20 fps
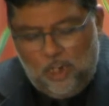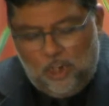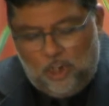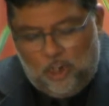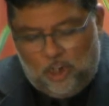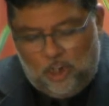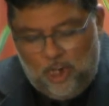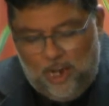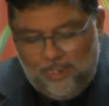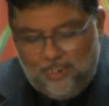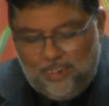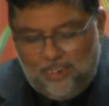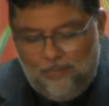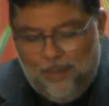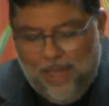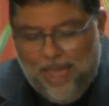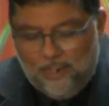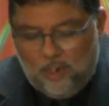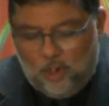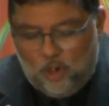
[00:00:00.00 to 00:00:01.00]
Just
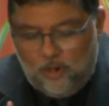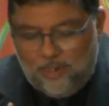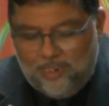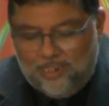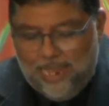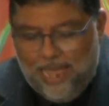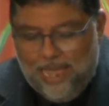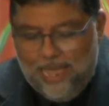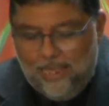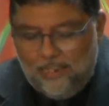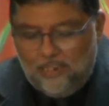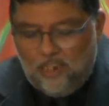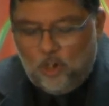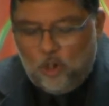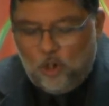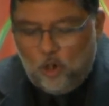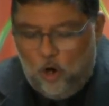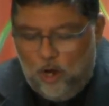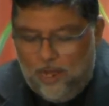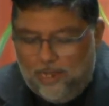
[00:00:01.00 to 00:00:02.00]
by Josiah's
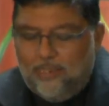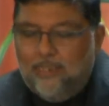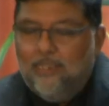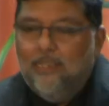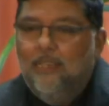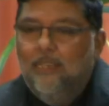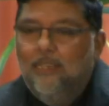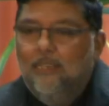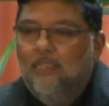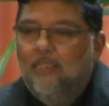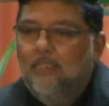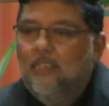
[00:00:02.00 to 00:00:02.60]
choices